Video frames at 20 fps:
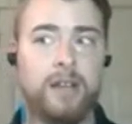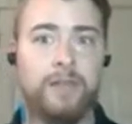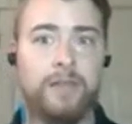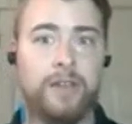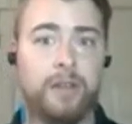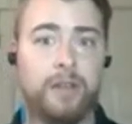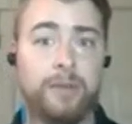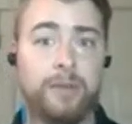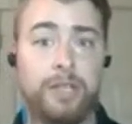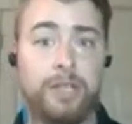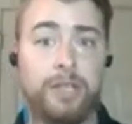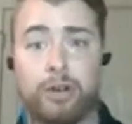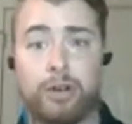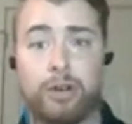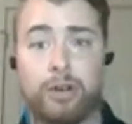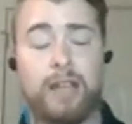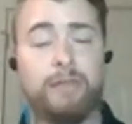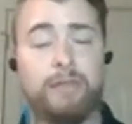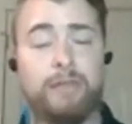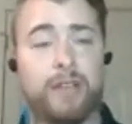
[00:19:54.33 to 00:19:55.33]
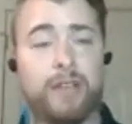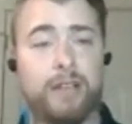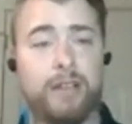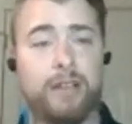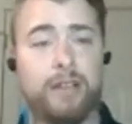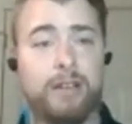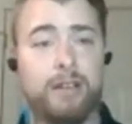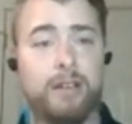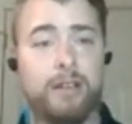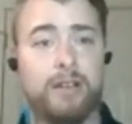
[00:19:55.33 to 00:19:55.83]
they'll be driving
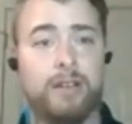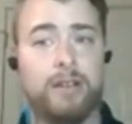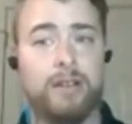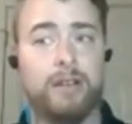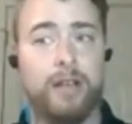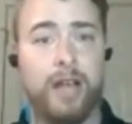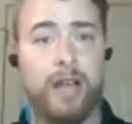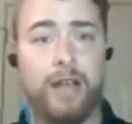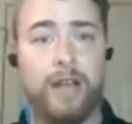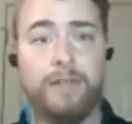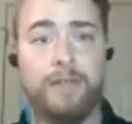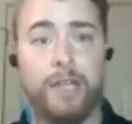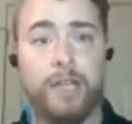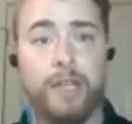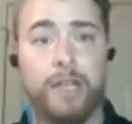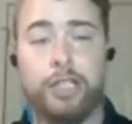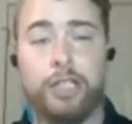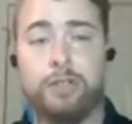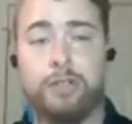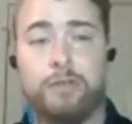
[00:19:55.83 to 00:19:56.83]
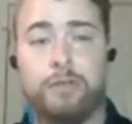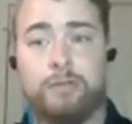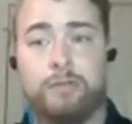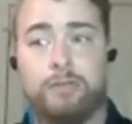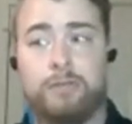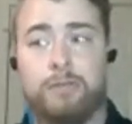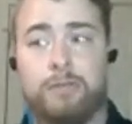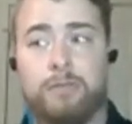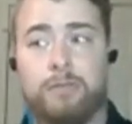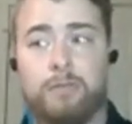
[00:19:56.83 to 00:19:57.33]
and they just
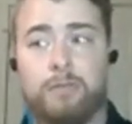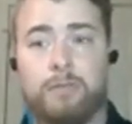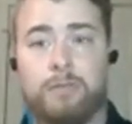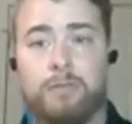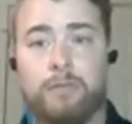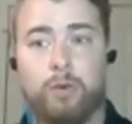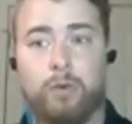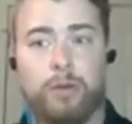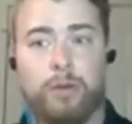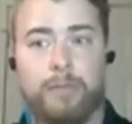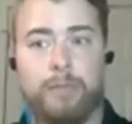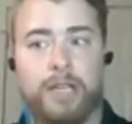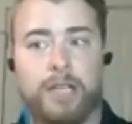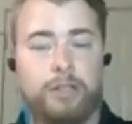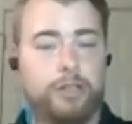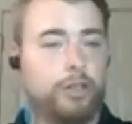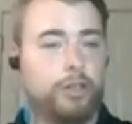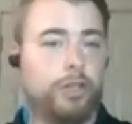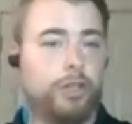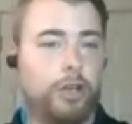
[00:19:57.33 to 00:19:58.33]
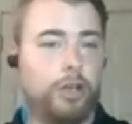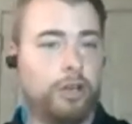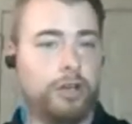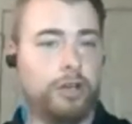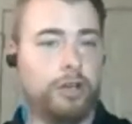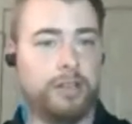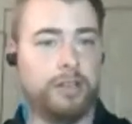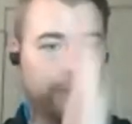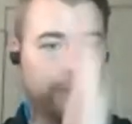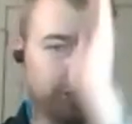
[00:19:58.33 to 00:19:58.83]
will miss their turn
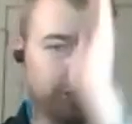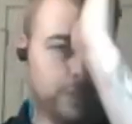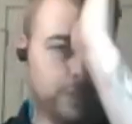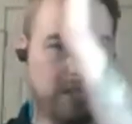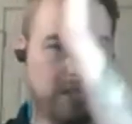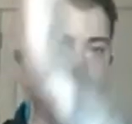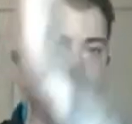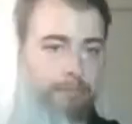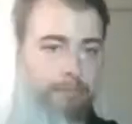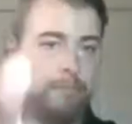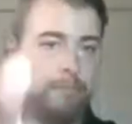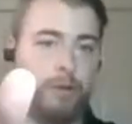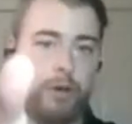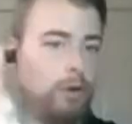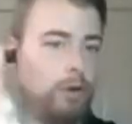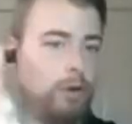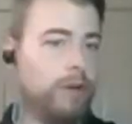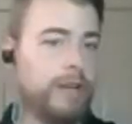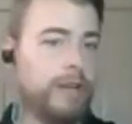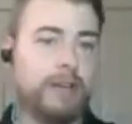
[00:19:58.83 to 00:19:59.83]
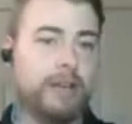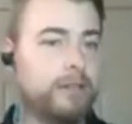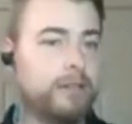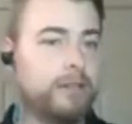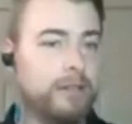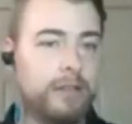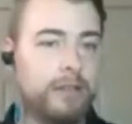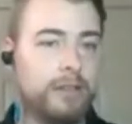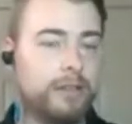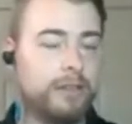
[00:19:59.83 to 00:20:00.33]
and they'll just keep going.
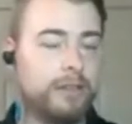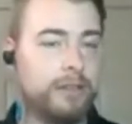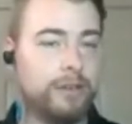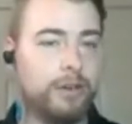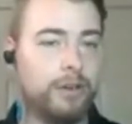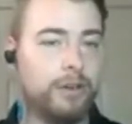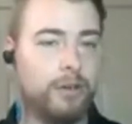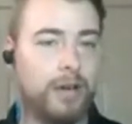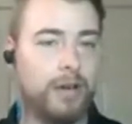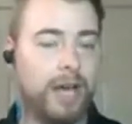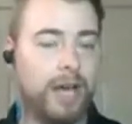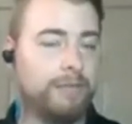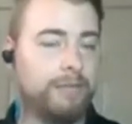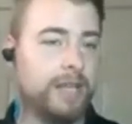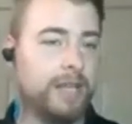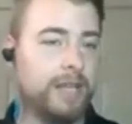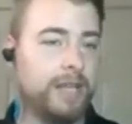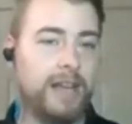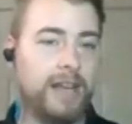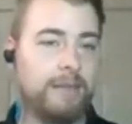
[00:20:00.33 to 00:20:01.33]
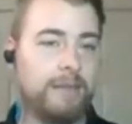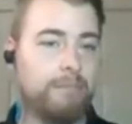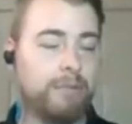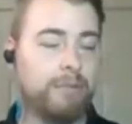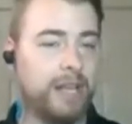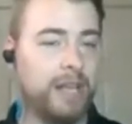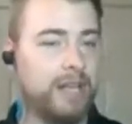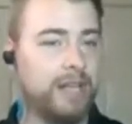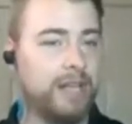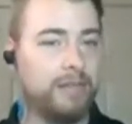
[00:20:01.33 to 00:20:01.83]
You know, I've done that
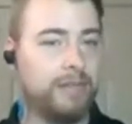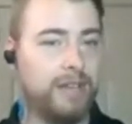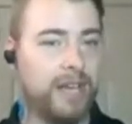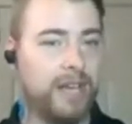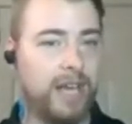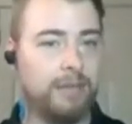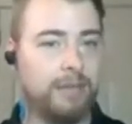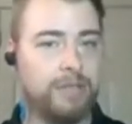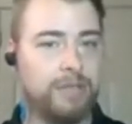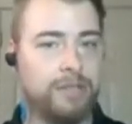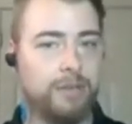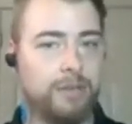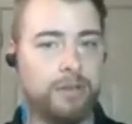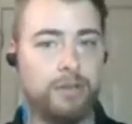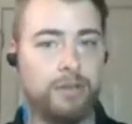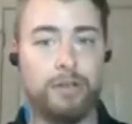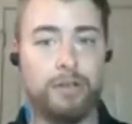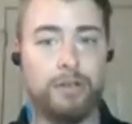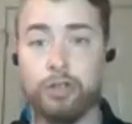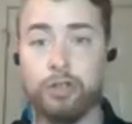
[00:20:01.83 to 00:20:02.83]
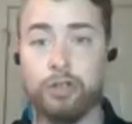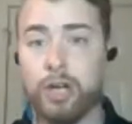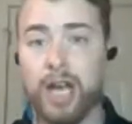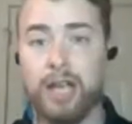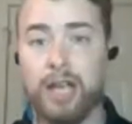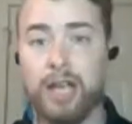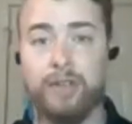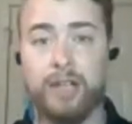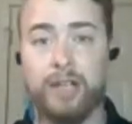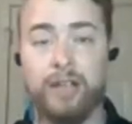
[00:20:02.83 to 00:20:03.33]
plenty of times. You know, you're
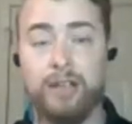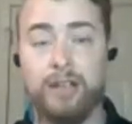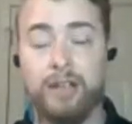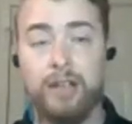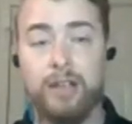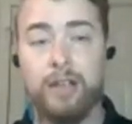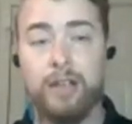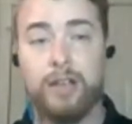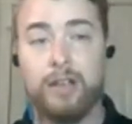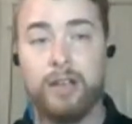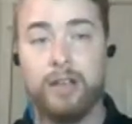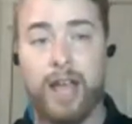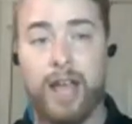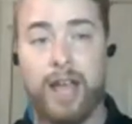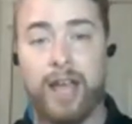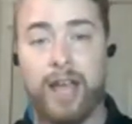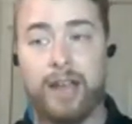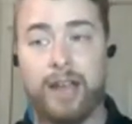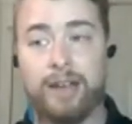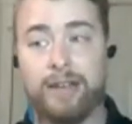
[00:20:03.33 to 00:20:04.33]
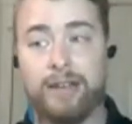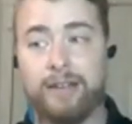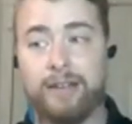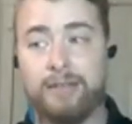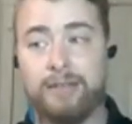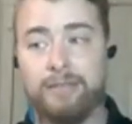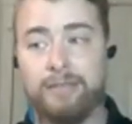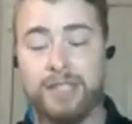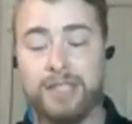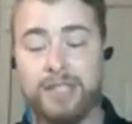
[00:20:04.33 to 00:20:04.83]
driving and
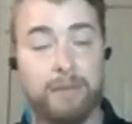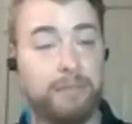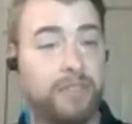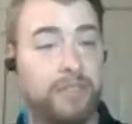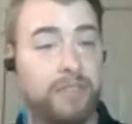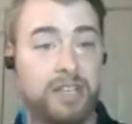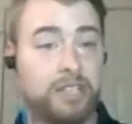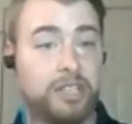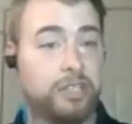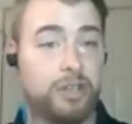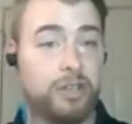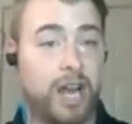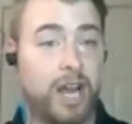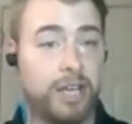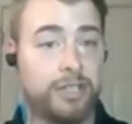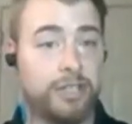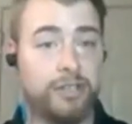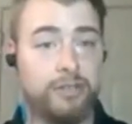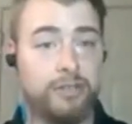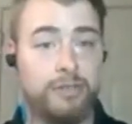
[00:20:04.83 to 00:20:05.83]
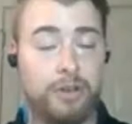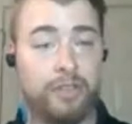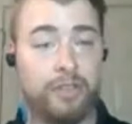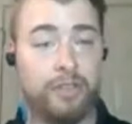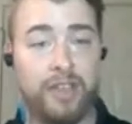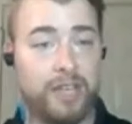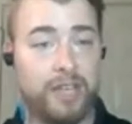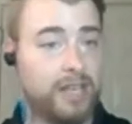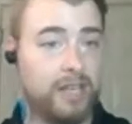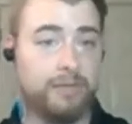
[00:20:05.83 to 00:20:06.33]
something distracts you.
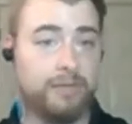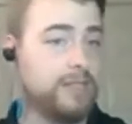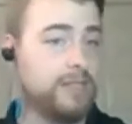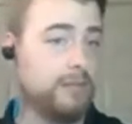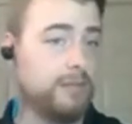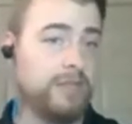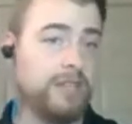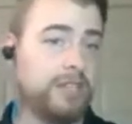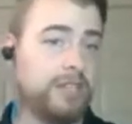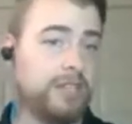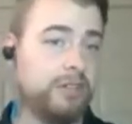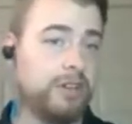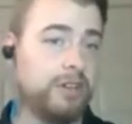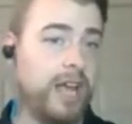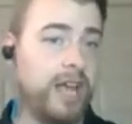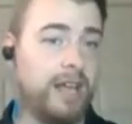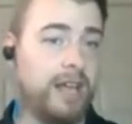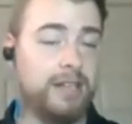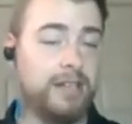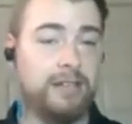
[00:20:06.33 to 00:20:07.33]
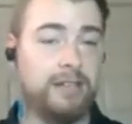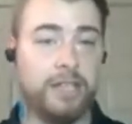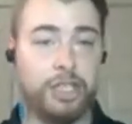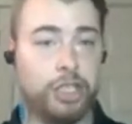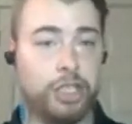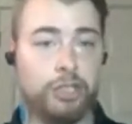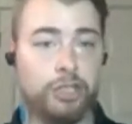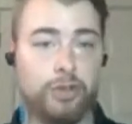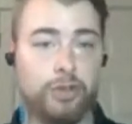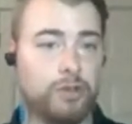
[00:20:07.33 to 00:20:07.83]
thinking of something in your head. It
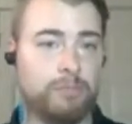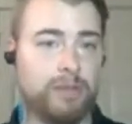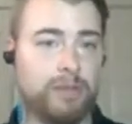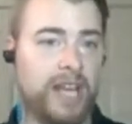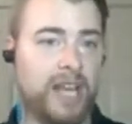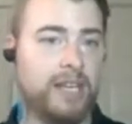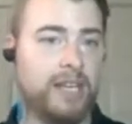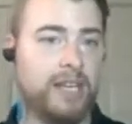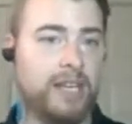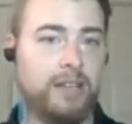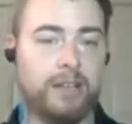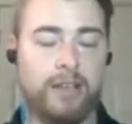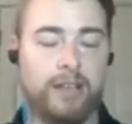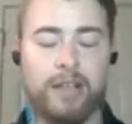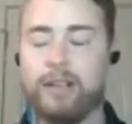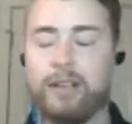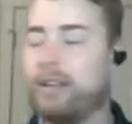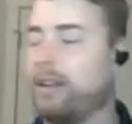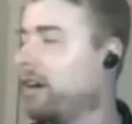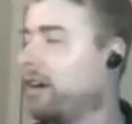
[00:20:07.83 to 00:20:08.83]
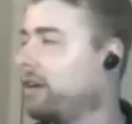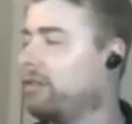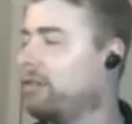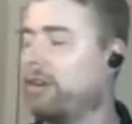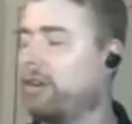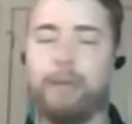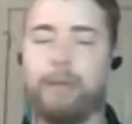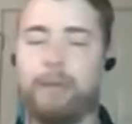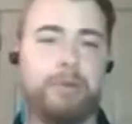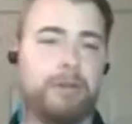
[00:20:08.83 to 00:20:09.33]
just goes blank and you're like, oh,
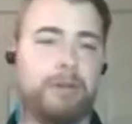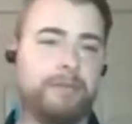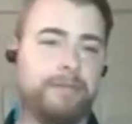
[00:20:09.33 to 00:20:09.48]
crap.